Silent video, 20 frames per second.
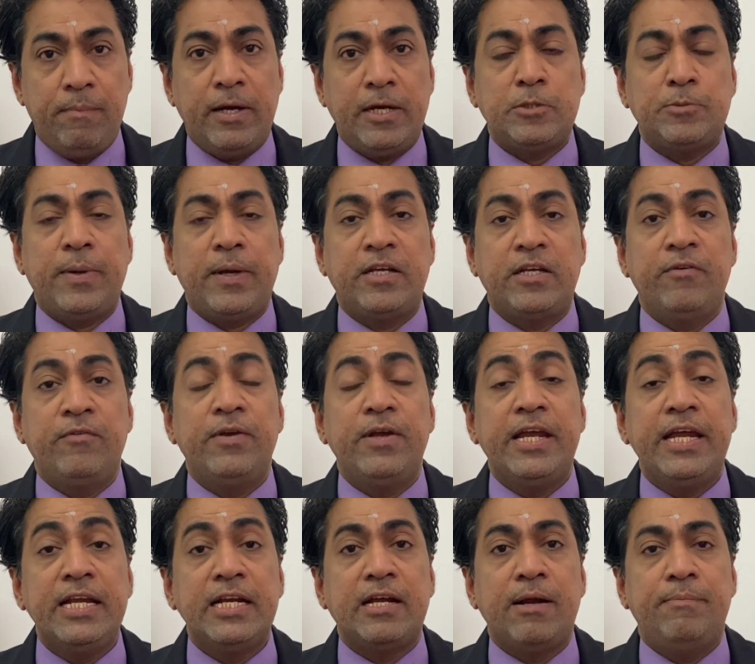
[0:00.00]

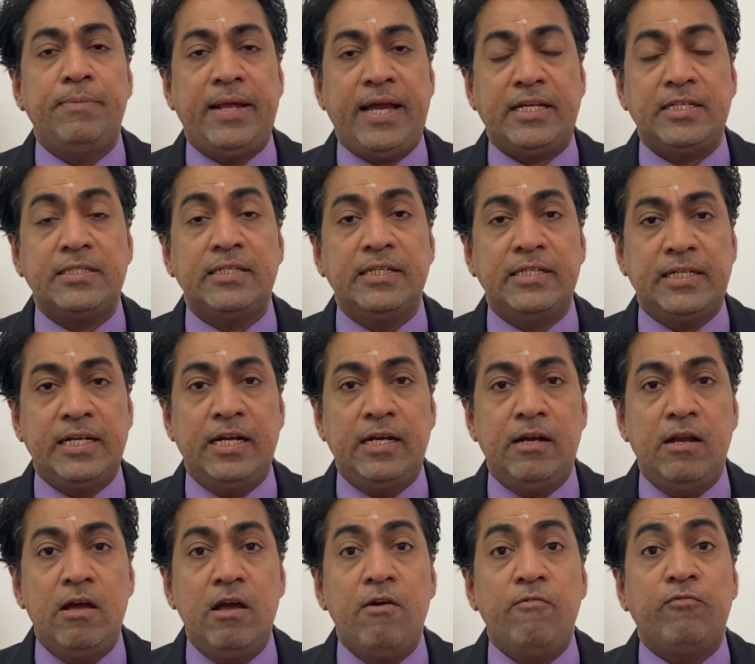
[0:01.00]
respective income tax return
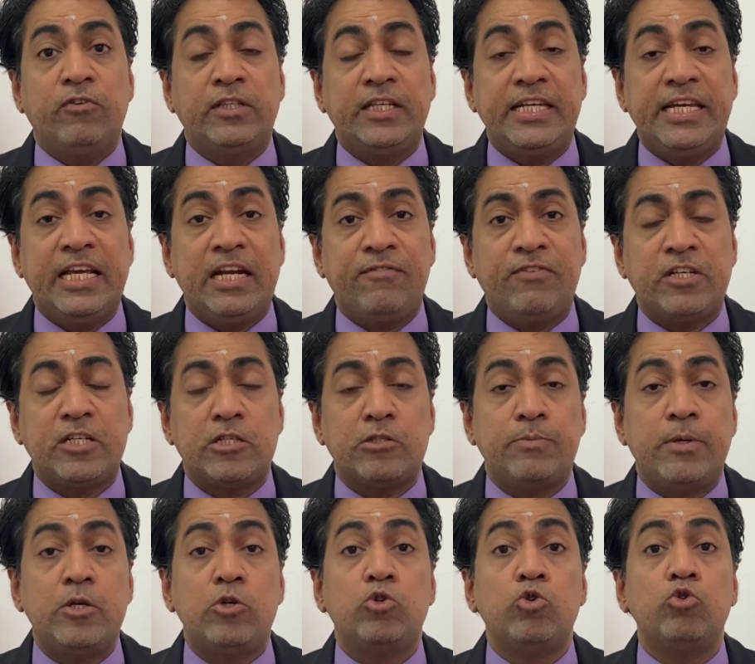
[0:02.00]
for the year of
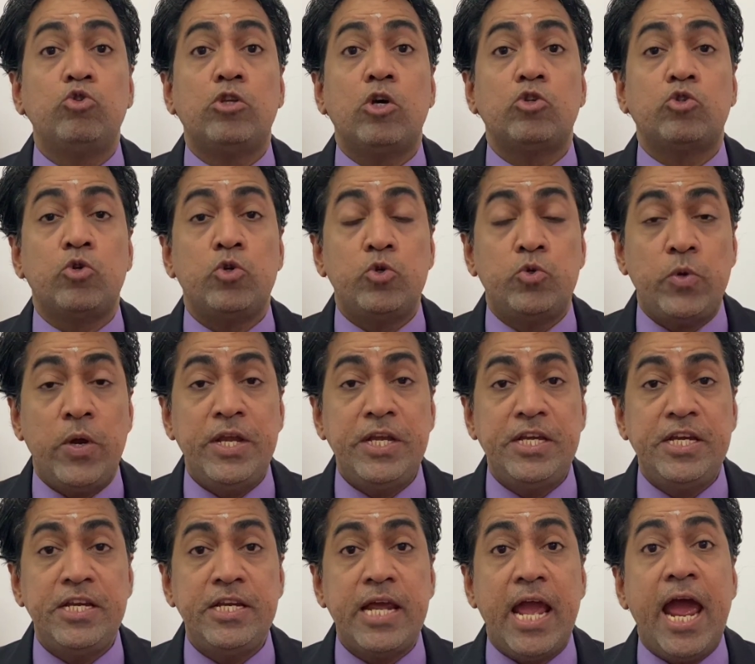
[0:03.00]
assessment
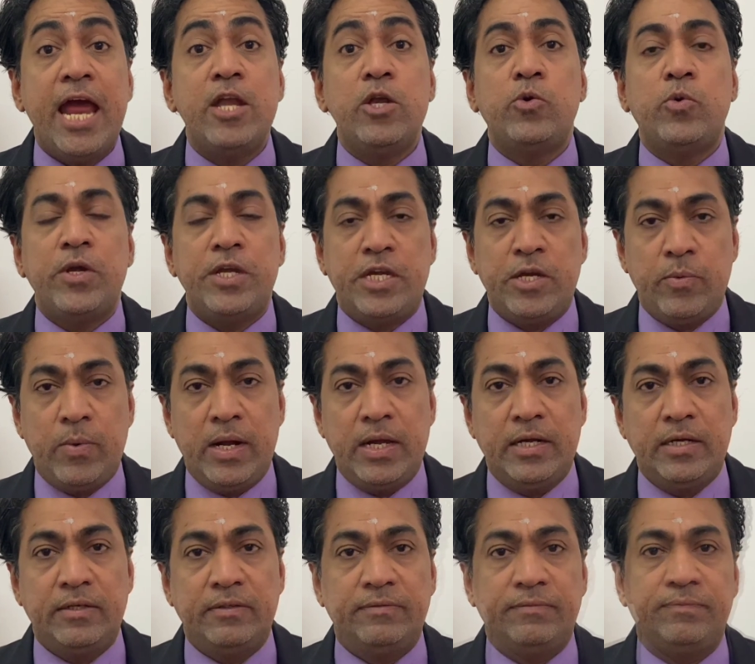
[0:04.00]
2020 and 21.